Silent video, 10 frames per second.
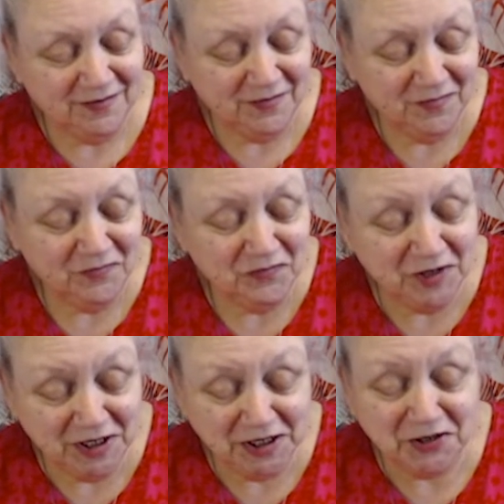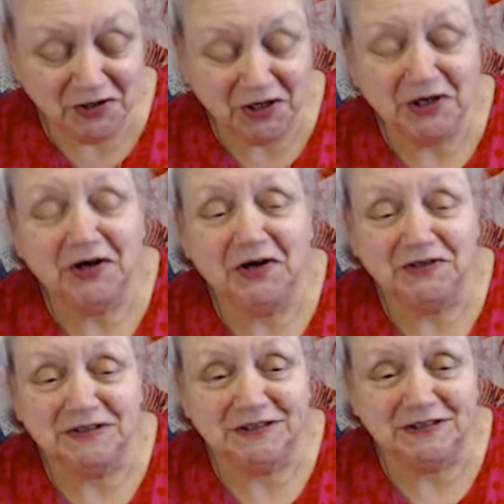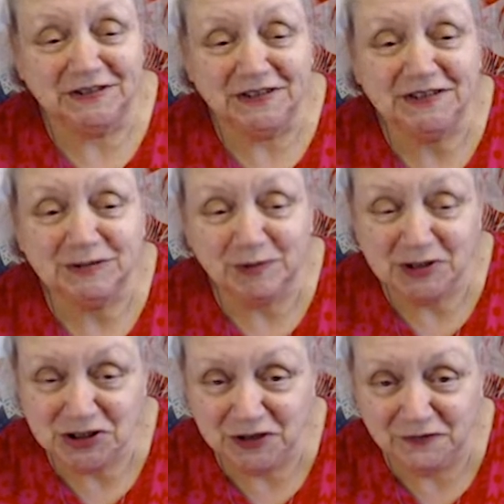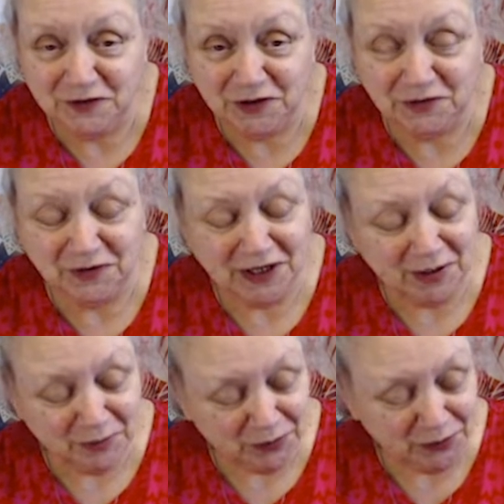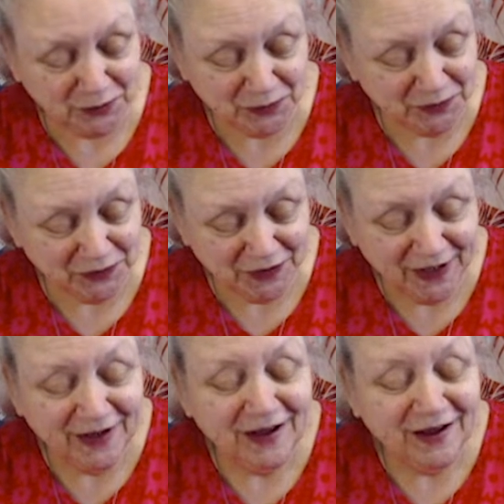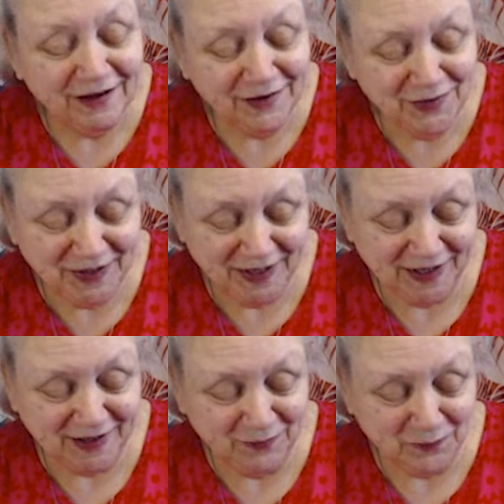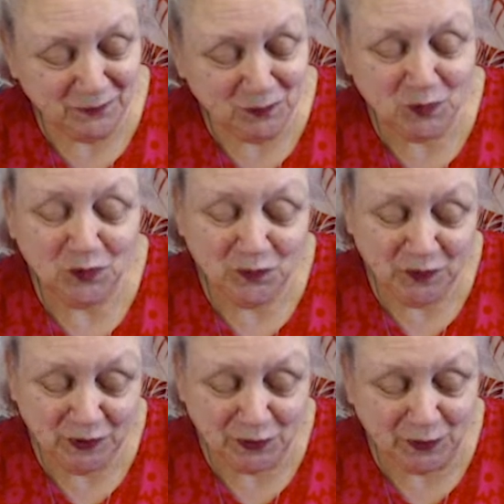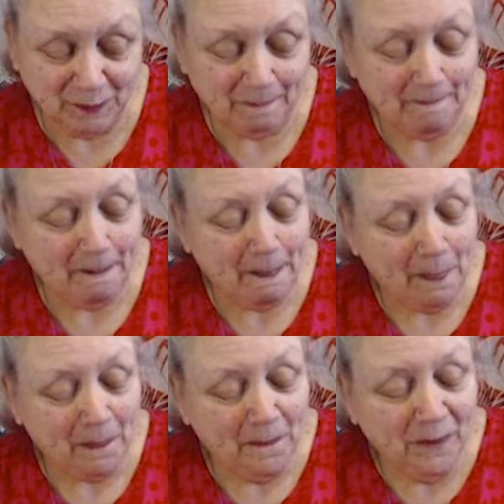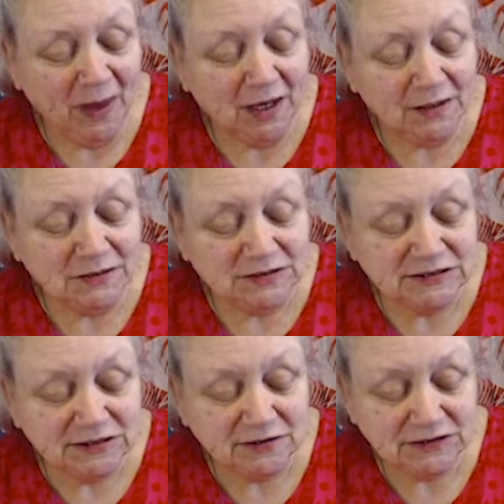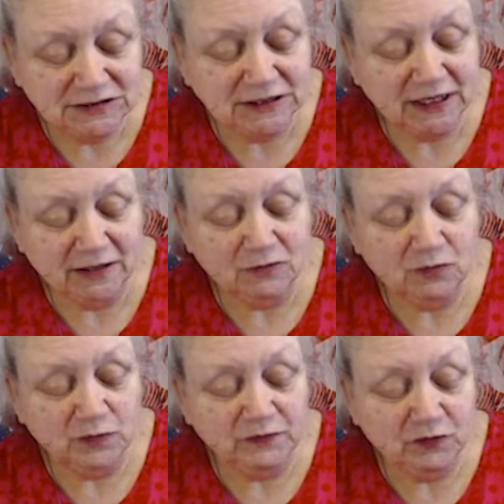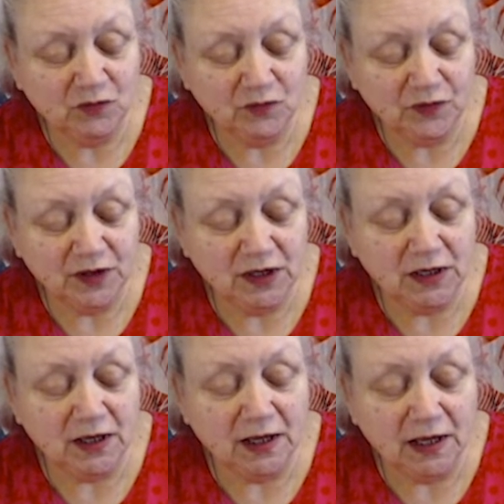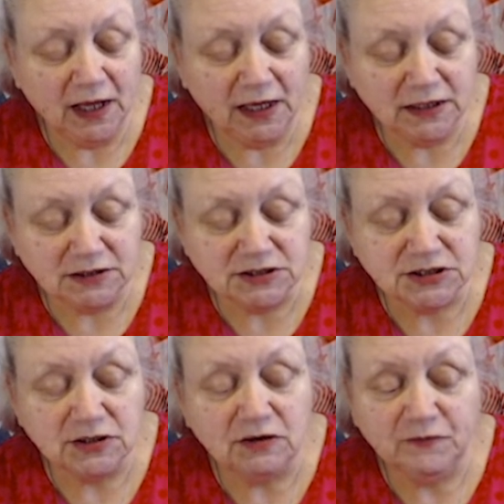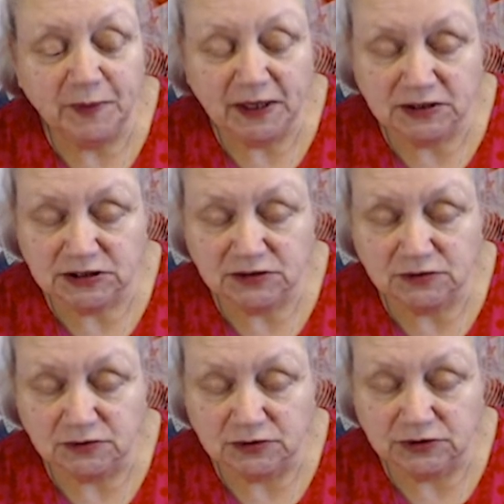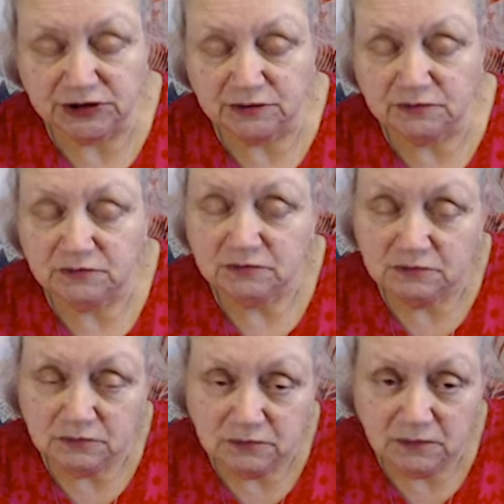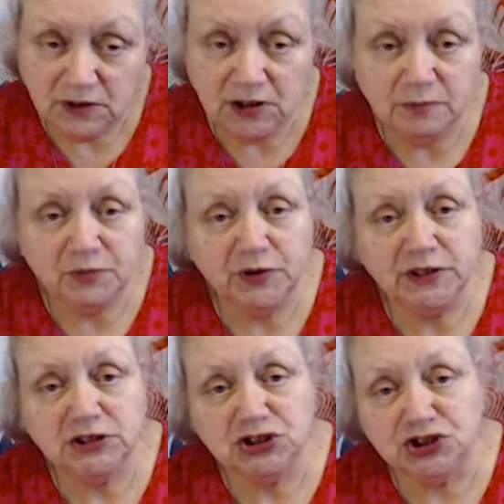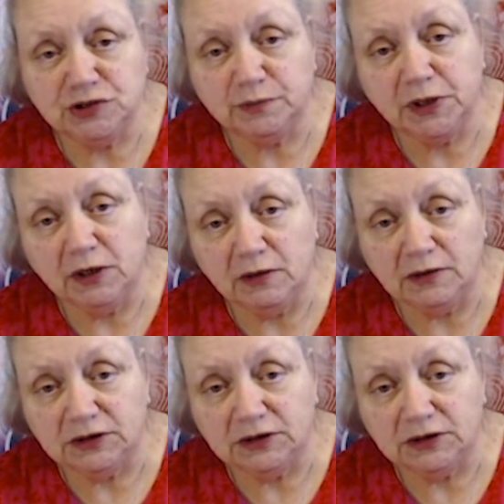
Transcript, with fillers: really good cards, especially for you, Capricorn. Okay, what we got? Starting out, we've got the Eight of Pentacles, the apprenticeship card.